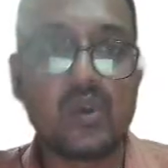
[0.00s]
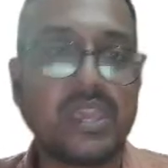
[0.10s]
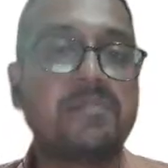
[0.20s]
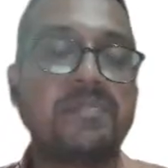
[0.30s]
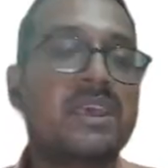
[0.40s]

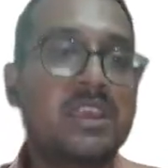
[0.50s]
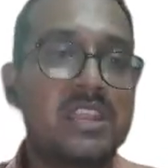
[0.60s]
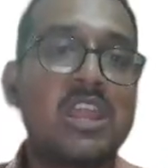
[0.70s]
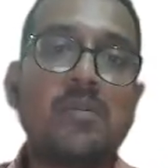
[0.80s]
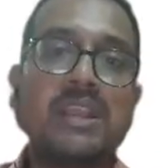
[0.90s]
Okay.
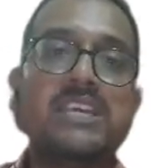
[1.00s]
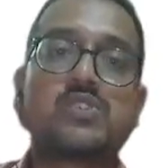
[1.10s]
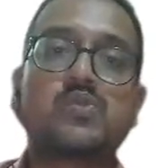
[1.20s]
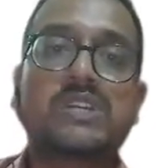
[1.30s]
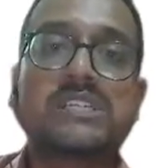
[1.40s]
Now, my
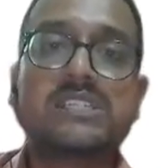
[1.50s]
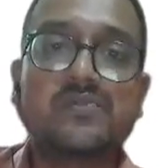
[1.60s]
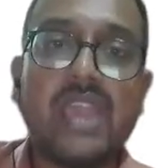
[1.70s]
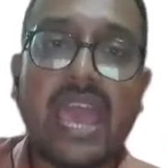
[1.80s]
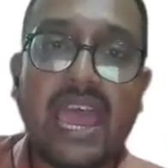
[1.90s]
dear
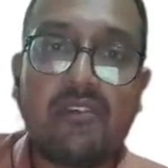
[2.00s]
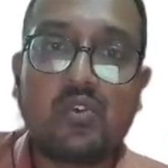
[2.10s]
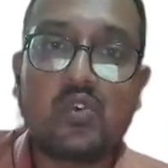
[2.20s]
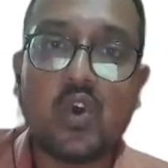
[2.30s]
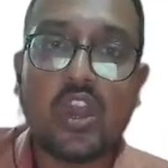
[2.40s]
students, we
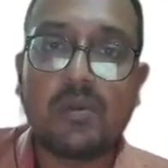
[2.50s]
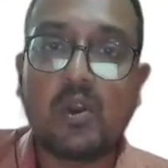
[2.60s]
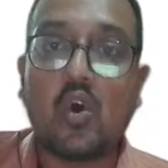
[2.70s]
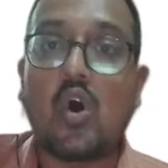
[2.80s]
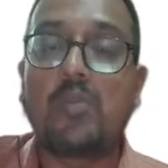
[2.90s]
have to talk
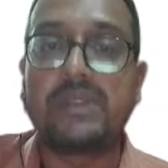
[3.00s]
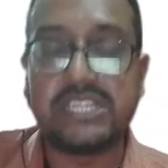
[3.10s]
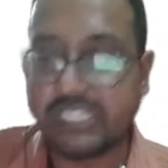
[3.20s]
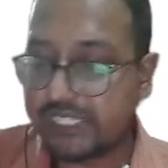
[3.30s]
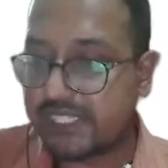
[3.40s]
about
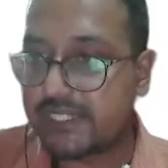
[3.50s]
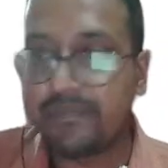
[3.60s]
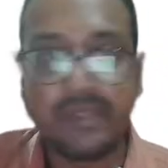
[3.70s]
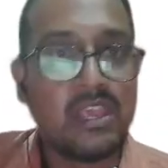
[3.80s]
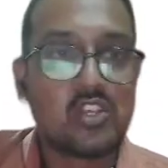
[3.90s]
operations.
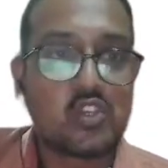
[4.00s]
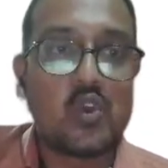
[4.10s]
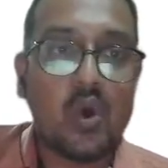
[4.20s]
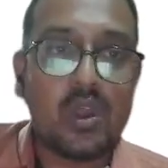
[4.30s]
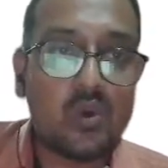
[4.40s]
So
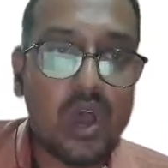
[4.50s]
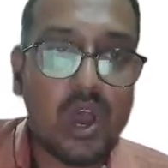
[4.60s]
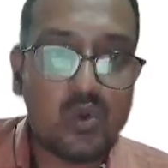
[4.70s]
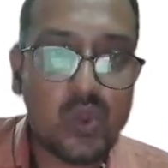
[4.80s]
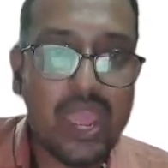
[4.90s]
you all know
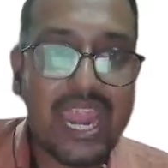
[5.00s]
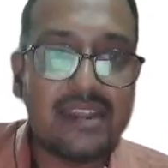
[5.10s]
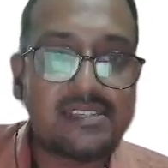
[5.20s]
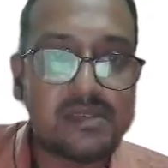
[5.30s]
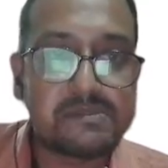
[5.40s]
how to
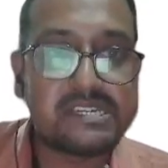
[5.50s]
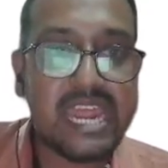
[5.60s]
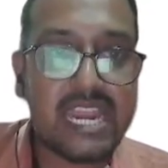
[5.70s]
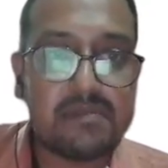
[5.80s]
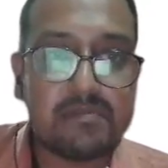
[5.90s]
add,
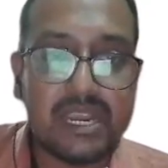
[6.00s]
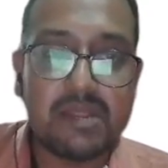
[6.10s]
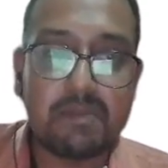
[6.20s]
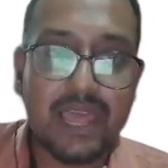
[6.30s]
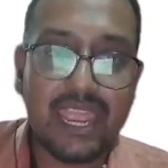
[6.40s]
subtract,
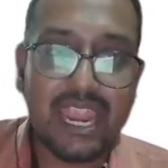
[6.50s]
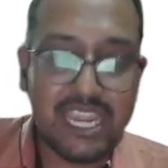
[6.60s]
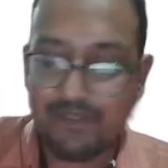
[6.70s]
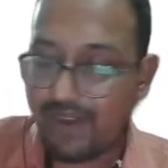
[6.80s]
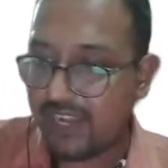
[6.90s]
multiply,
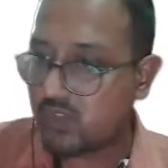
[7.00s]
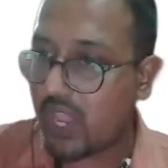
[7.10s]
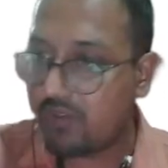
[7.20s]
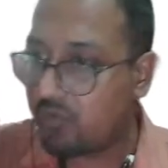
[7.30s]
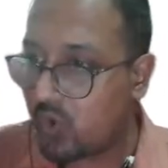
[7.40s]
and divide.
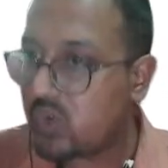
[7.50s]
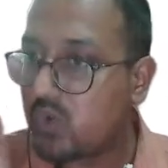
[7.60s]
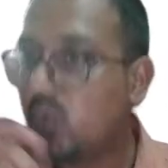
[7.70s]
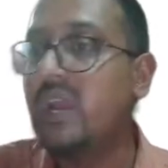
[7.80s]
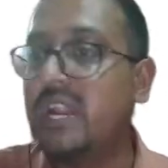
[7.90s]
So I
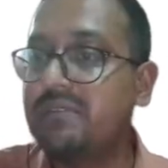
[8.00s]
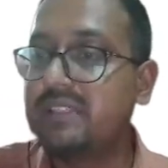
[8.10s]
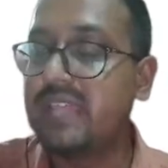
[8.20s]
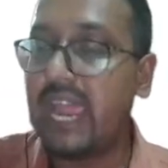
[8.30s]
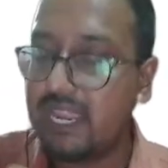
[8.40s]
won't go ahead
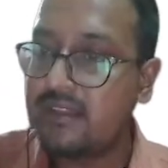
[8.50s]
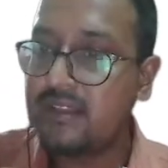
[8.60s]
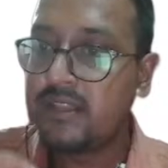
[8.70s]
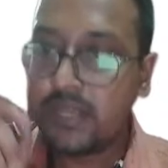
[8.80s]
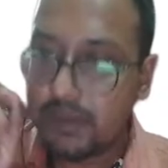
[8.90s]
with that.
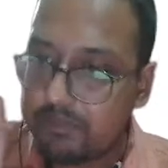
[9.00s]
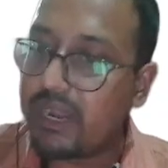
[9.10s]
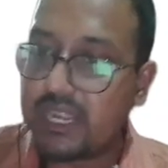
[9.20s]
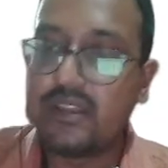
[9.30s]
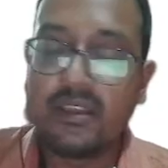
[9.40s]

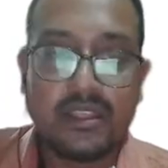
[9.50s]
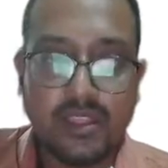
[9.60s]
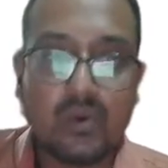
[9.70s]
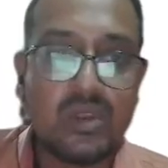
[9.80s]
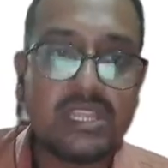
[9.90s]
But
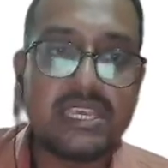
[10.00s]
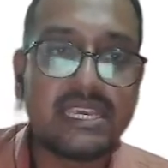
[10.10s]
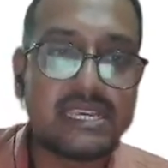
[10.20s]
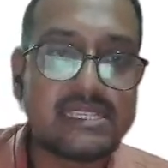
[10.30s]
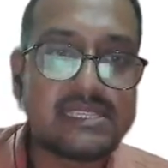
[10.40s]
the only
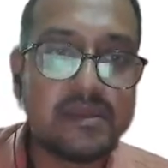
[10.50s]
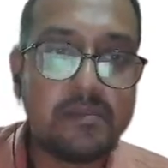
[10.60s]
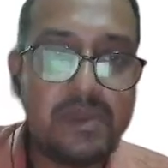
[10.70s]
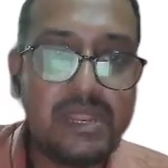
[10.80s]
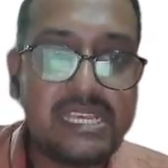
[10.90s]
thing is,
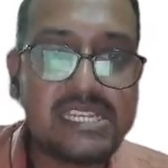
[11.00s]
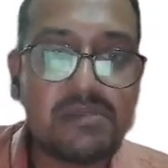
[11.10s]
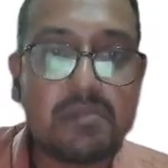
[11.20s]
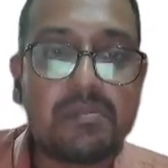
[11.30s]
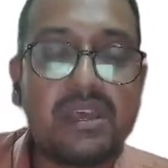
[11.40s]
please
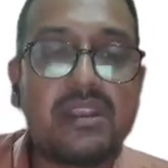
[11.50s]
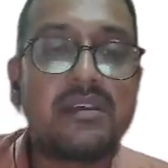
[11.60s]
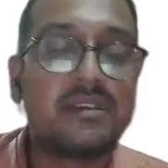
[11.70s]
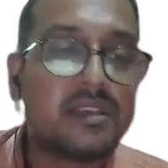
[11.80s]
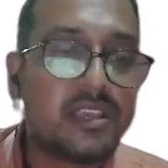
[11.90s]

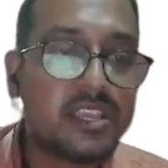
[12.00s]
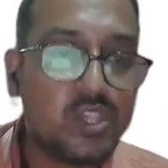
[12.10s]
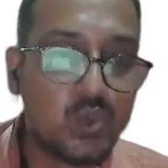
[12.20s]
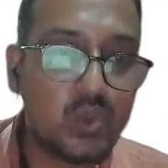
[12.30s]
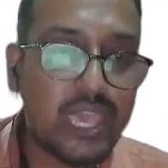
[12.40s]
remember,
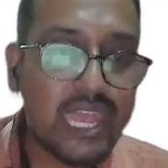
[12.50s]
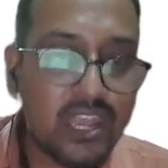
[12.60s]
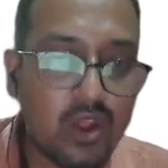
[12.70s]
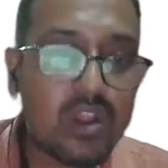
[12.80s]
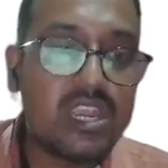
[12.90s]
you
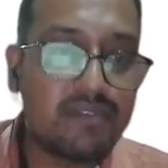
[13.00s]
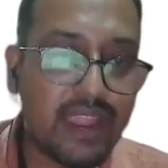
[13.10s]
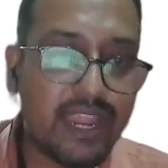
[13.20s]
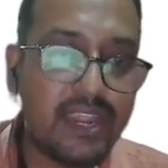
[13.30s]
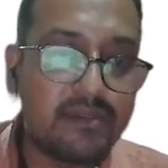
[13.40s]
cannot
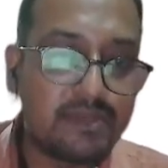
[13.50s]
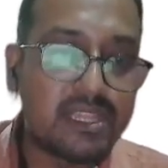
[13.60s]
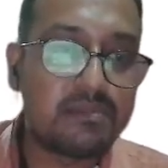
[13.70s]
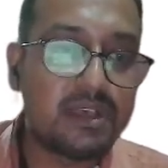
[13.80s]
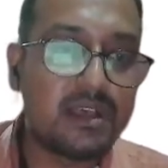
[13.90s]
divide
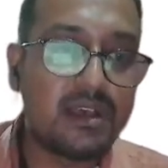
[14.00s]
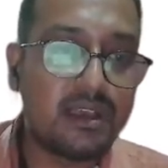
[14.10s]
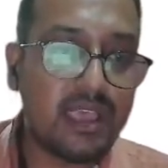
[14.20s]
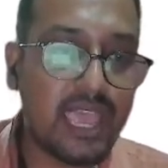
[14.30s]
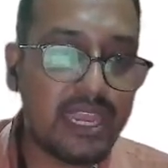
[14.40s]

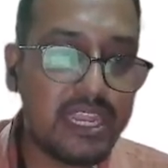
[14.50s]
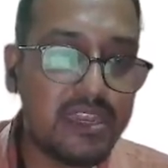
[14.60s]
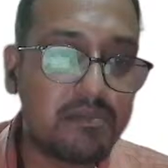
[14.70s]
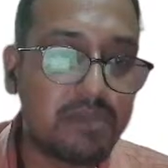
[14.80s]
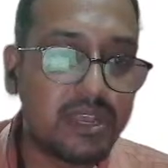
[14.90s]

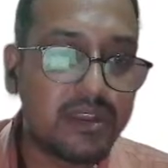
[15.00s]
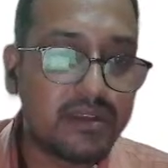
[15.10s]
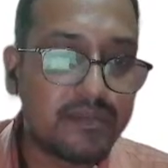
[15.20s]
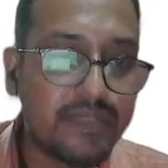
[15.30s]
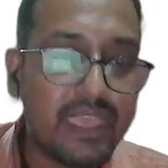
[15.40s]
any number,